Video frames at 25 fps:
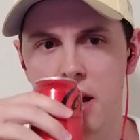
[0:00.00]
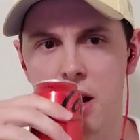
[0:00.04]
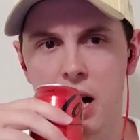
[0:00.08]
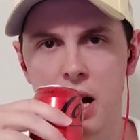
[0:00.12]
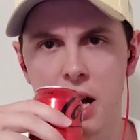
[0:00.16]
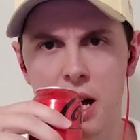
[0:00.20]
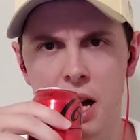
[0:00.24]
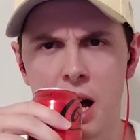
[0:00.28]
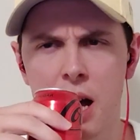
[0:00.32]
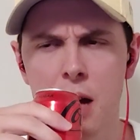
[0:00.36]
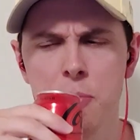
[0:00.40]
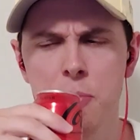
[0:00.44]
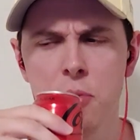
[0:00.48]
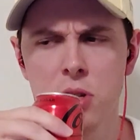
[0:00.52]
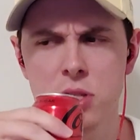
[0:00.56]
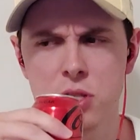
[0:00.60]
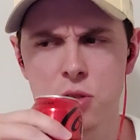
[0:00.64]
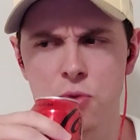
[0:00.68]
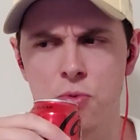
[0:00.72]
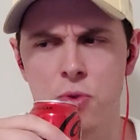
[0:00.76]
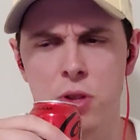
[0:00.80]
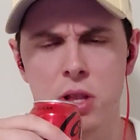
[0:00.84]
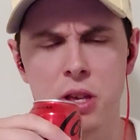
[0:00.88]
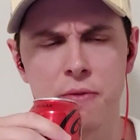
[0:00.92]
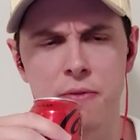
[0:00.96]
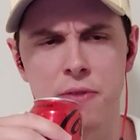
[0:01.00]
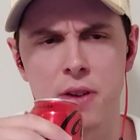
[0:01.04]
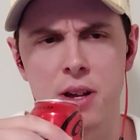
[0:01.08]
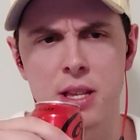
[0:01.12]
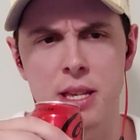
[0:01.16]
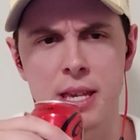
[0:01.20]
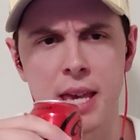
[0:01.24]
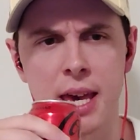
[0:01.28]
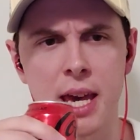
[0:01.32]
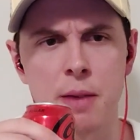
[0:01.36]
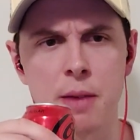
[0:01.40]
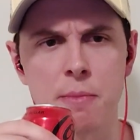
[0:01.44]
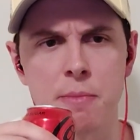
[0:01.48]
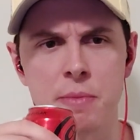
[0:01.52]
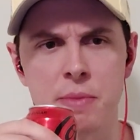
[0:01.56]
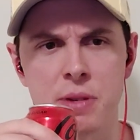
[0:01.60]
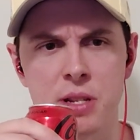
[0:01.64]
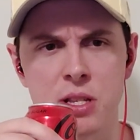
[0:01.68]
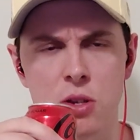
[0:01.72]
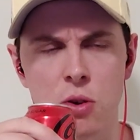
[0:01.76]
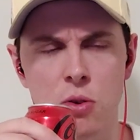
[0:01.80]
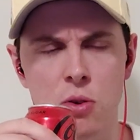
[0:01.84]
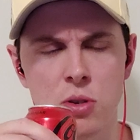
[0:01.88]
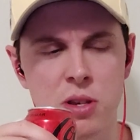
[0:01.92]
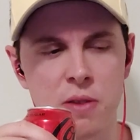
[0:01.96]
Hardpoint's a really fun game, but it's
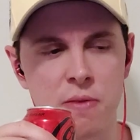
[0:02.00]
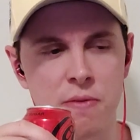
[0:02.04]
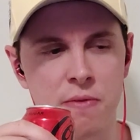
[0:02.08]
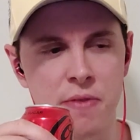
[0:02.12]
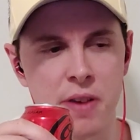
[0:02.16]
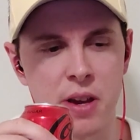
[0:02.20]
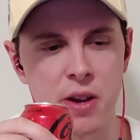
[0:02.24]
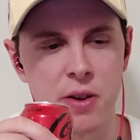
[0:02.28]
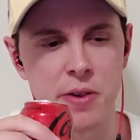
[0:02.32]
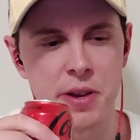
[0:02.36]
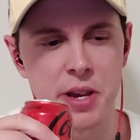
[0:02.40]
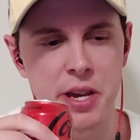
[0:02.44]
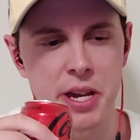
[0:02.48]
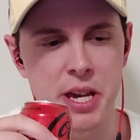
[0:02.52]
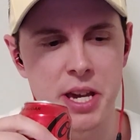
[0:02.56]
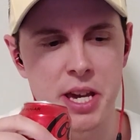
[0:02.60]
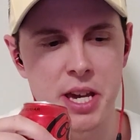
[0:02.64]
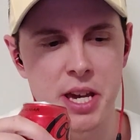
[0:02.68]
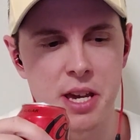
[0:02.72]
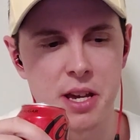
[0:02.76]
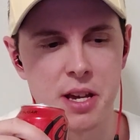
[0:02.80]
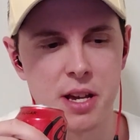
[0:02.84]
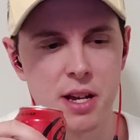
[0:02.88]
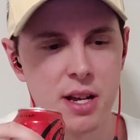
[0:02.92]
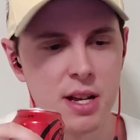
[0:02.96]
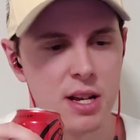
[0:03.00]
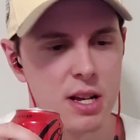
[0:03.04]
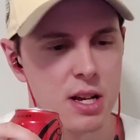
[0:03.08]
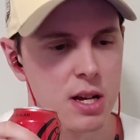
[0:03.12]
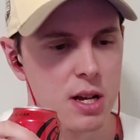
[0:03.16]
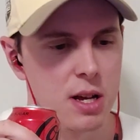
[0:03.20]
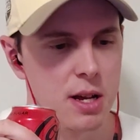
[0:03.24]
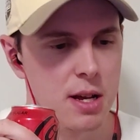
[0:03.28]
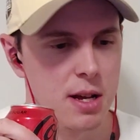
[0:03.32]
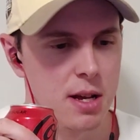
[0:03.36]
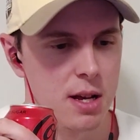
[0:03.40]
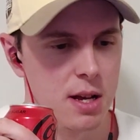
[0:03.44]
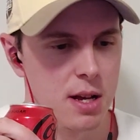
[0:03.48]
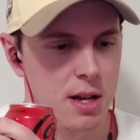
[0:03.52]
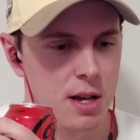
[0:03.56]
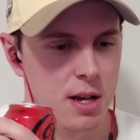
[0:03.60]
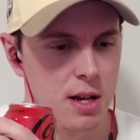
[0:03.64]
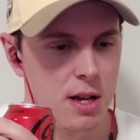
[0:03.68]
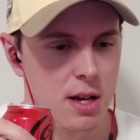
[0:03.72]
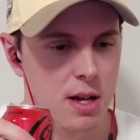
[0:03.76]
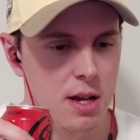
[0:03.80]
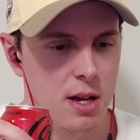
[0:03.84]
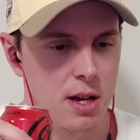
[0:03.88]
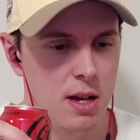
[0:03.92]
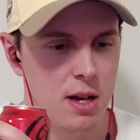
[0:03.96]
also very.
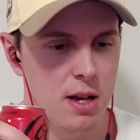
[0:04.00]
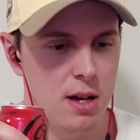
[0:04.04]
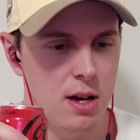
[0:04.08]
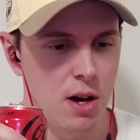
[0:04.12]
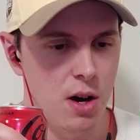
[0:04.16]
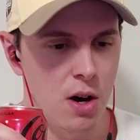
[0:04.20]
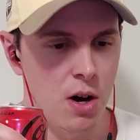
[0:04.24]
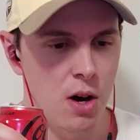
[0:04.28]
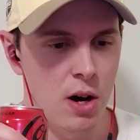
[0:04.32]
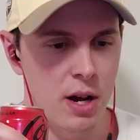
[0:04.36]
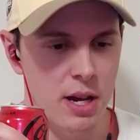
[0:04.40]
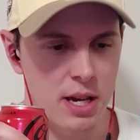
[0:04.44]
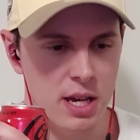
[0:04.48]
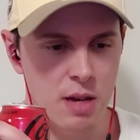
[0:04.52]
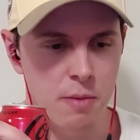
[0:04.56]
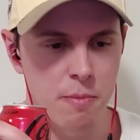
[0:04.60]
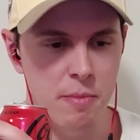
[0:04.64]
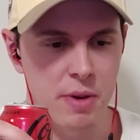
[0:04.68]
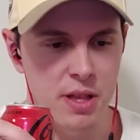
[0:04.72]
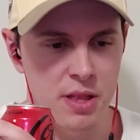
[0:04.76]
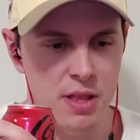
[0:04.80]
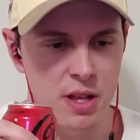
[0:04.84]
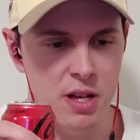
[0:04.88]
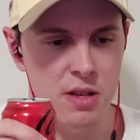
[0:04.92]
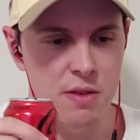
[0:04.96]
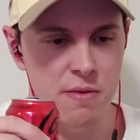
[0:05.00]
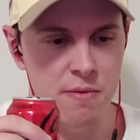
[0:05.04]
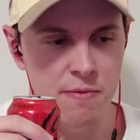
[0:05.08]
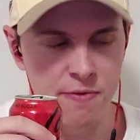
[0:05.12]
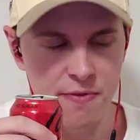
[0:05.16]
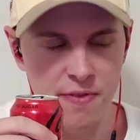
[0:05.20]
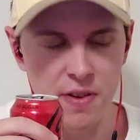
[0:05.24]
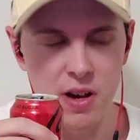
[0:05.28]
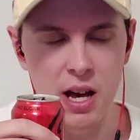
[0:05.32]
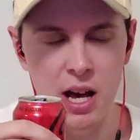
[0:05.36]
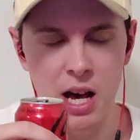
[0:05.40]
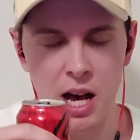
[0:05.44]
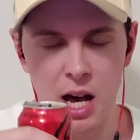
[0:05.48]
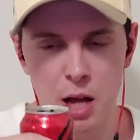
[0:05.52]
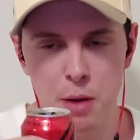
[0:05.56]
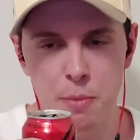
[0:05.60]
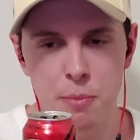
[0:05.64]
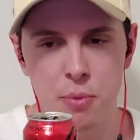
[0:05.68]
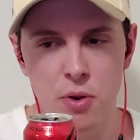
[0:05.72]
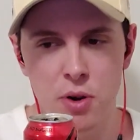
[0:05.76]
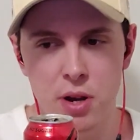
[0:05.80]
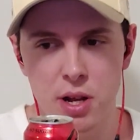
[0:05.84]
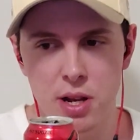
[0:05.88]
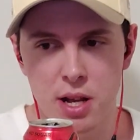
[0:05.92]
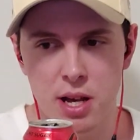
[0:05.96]
Oh, it can be.
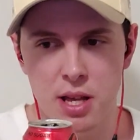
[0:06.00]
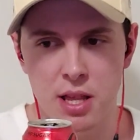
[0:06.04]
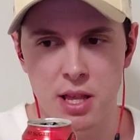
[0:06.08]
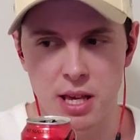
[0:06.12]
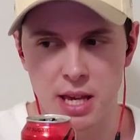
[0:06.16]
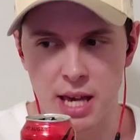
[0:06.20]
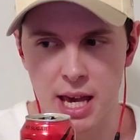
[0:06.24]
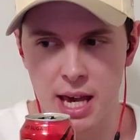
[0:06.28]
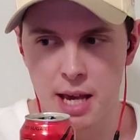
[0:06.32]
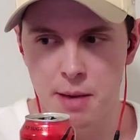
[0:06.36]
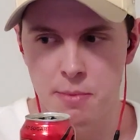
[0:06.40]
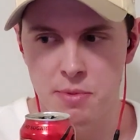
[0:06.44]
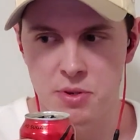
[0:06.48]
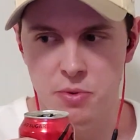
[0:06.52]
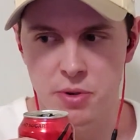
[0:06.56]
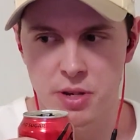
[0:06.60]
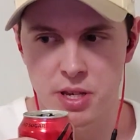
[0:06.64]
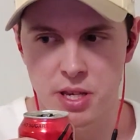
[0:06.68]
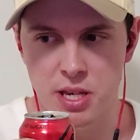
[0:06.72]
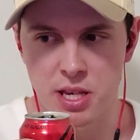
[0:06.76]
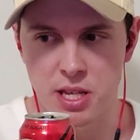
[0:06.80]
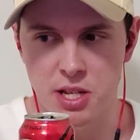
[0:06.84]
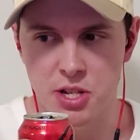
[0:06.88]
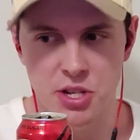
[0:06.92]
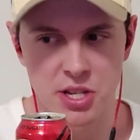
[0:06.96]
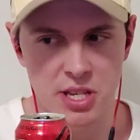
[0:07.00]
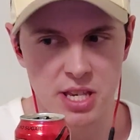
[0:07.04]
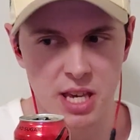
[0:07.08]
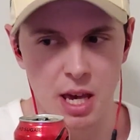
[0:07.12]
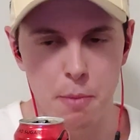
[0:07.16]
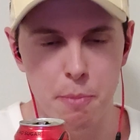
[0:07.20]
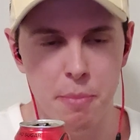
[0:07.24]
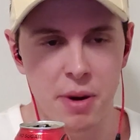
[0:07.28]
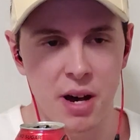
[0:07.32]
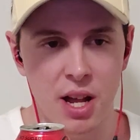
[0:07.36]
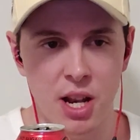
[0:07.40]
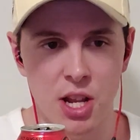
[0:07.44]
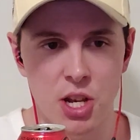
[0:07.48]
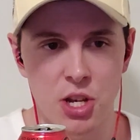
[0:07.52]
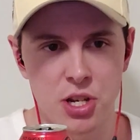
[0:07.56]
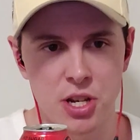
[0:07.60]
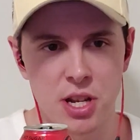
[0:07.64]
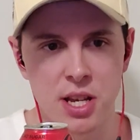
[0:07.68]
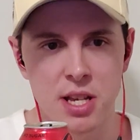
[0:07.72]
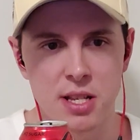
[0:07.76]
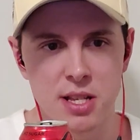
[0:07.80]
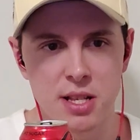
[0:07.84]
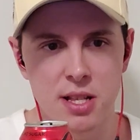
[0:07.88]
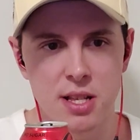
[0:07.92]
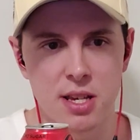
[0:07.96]
Hardpoint are the games where you just get punished
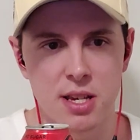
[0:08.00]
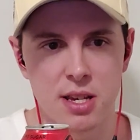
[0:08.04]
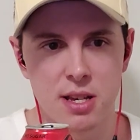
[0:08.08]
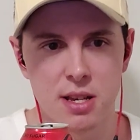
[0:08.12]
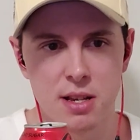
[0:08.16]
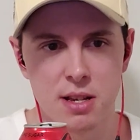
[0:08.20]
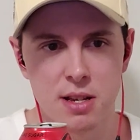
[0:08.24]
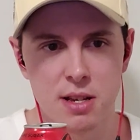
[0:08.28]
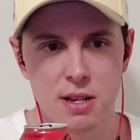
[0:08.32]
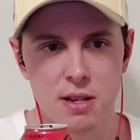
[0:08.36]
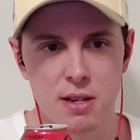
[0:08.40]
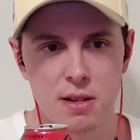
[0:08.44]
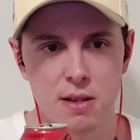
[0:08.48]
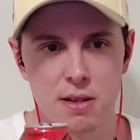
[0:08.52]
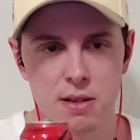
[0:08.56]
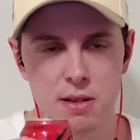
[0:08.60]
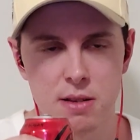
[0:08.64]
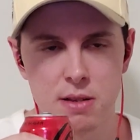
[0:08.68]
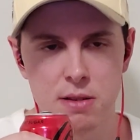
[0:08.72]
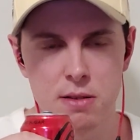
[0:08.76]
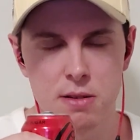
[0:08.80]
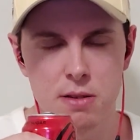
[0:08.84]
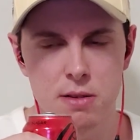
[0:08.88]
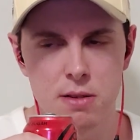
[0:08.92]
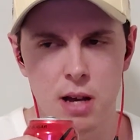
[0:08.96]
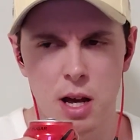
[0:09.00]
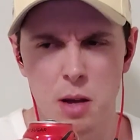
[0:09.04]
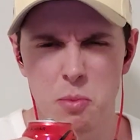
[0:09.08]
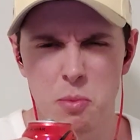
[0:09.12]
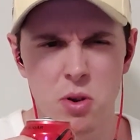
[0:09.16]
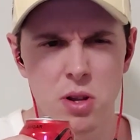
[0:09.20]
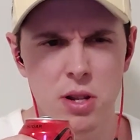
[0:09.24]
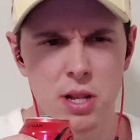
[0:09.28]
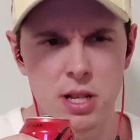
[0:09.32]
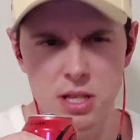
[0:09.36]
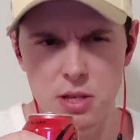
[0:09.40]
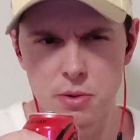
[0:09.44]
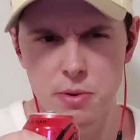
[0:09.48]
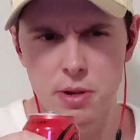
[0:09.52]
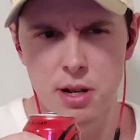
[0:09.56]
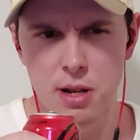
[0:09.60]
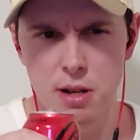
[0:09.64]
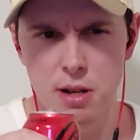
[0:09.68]
easily. Hardpoint, that's the one?